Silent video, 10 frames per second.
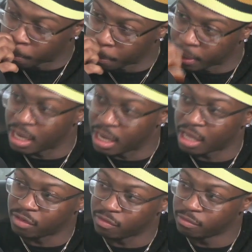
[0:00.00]
that
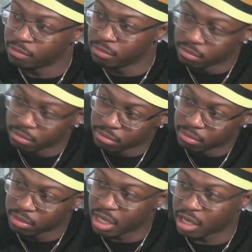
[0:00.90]
negative
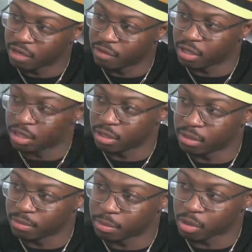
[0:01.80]
negative uh
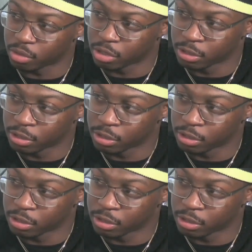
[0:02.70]
approach?